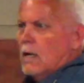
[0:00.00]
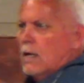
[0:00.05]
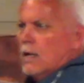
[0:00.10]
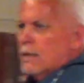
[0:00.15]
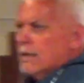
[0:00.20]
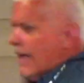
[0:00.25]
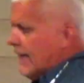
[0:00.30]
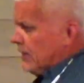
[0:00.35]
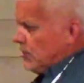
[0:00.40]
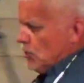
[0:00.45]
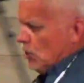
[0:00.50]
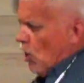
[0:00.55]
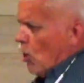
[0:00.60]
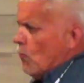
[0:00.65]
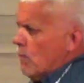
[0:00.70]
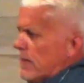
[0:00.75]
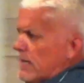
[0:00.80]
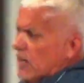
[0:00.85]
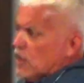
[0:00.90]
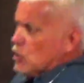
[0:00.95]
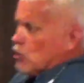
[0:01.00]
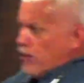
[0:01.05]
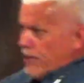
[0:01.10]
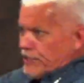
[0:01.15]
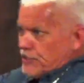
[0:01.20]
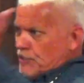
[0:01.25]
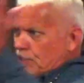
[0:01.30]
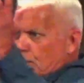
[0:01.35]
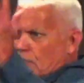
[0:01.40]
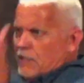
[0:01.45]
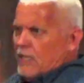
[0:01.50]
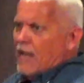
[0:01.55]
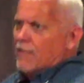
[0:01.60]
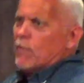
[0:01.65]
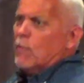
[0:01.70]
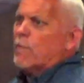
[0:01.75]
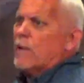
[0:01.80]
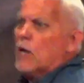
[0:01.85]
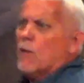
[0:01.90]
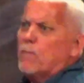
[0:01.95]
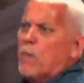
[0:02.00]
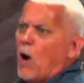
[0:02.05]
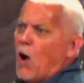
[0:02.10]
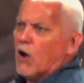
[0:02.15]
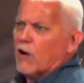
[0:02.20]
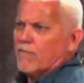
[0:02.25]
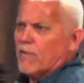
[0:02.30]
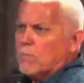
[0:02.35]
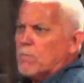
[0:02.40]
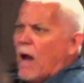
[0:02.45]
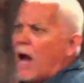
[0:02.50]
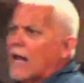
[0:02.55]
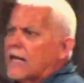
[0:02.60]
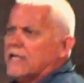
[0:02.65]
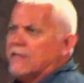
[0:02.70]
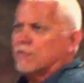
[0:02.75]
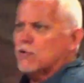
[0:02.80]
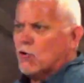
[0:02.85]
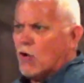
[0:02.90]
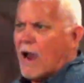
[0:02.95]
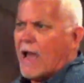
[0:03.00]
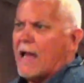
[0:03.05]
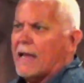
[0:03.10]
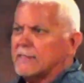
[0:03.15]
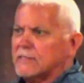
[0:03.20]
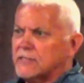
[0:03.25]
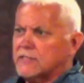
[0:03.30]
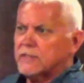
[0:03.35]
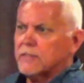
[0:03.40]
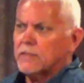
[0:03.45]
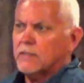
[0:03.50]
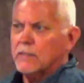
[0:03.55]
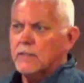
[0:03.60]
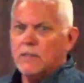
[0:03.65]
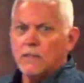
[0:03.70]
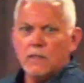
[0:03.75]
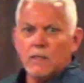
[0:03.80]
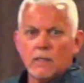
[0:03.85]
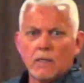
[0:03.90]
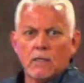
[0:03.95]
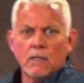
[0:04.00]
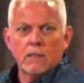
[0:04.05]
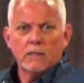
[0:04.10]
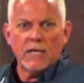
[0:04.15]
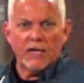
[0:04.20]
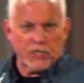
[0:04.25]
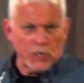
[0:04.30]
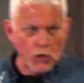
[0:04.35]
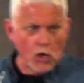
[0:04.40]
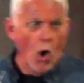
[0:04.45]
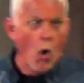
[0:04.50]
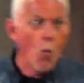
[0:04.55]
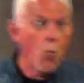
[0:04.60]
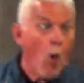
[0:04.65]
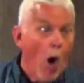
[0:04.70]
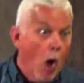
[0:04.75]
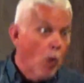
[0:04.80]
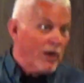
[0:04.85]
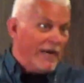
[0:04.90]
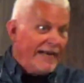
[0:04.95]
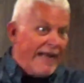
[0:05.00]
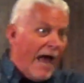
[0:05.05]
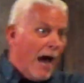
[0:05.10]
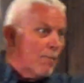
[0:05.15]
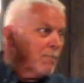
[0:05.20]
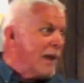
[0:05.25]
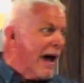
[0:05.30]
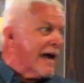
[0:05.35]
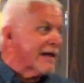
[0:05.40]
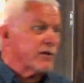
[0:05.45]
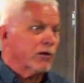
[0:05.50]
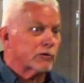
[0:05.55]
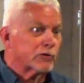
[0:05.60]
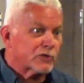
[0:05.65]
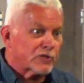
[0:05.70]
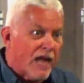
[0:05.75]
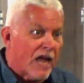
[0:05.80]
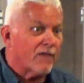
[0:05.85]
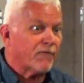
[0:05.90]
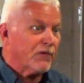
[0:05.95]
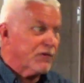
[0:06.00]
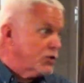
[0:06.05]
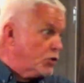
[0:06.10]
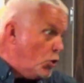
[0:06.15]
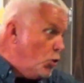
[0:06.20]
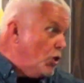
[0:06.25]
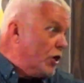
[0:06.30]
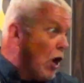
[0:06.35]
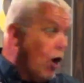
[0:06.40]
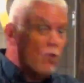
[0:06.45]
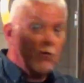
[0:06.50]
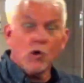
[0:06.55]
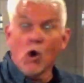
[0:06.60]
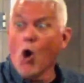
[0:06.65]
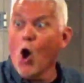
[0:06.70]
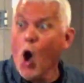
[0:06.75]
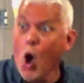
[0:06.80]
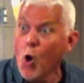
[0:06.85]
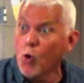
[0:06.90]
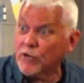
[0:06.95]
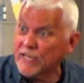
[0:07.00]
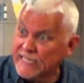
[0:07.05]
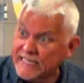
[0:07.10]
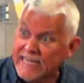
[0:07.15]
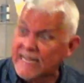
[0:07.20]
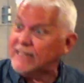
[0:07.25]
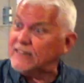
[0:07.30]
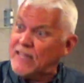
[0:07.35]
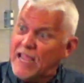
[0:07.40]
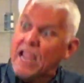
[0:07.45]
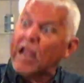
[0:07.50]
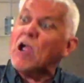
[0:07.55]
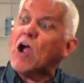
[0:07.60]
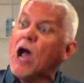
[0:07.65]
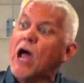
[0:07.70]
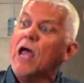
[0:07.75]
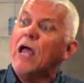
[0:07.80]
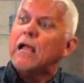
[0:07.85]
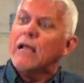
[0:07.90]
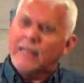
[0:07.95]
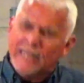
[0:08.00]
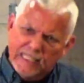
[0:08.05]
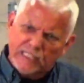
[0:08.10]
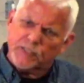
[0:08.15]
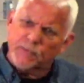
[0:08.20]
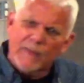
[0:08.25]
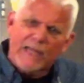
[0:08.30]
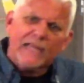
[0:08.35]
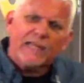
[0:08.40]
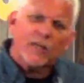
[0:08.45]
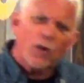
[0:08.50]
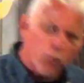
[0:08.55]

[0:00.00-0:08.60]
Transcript: Like you're going to be a Christian and never be a part of the body of Christ. Like you're going to walk it out by yourself and do it on your own and get there. Listen to me, the